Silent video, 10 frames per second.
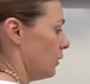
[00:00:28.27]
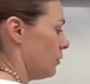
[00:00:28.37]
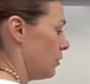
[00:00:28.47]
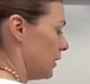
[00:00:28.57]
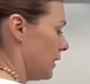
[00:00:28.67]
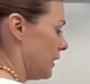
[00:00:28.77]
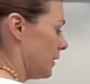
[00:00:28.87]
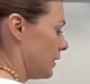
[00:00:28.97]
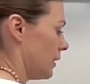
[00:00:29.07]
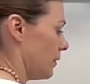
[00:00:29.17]
or
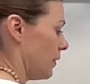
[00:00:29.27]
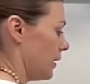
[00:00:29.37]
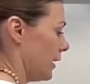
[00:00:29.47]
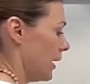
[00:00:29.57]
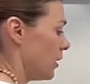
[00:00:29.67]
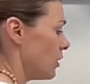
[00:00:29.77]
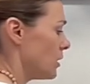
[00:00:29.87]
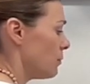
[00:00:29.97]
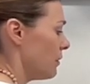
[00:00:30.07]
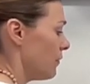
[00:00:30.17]
eat. It can
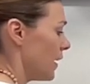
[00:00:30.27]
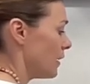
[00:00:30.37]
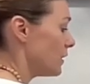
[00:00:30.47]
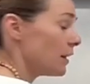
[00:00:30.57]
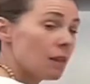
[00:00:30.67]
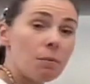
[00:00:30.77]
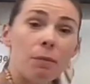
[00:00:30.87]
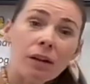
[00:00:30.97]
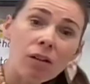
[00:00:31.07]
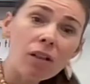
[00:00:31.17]
also be found in the
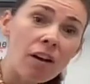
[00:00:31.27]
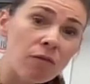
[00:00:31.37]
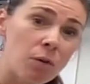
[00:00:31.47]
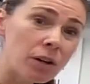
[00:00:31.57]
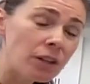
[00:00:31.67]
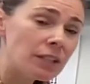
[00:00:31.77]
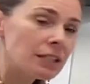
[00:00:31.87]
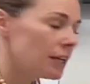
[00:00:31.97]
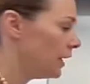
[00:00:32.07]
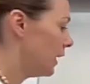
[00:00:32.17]
middle of words
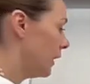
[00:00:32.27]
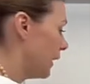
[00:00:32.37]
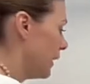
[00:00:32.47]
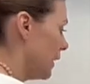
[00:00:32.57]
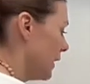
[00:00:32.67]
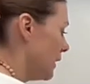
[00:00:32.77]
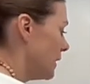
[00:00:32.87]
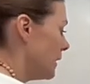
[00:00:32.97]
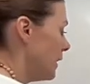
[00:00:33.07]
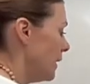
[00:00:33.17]
like in
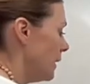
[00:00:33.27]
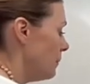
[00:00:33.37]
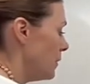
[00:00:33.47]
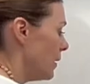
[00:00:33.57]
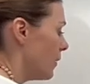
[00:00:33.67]
team